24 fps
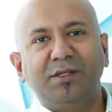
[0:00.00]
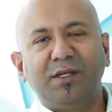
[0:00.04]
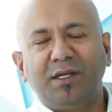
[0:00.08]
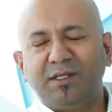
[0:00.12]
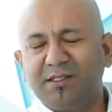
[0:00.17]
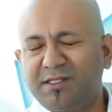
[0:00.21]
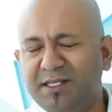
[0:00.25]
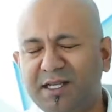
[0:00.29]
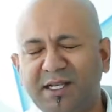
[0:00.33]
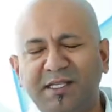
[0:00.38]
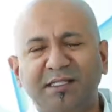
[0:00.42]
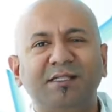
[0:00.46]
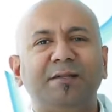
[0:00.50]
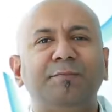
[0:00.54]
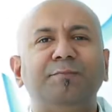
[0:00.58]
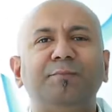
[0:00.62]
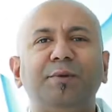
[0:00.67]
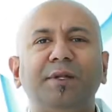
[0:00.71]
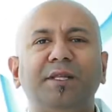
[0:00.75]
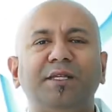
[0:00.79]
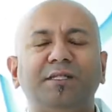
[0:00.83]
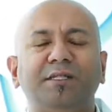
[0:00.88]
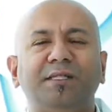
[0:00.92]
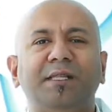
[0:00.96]
It's as
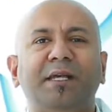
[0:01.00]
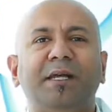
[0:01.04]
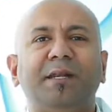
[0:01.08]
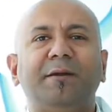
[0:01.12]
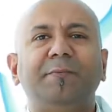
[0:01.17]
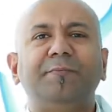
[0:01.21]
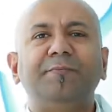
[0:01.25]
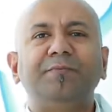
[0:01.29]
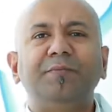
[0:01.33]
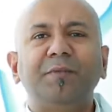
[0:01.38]
simple as that.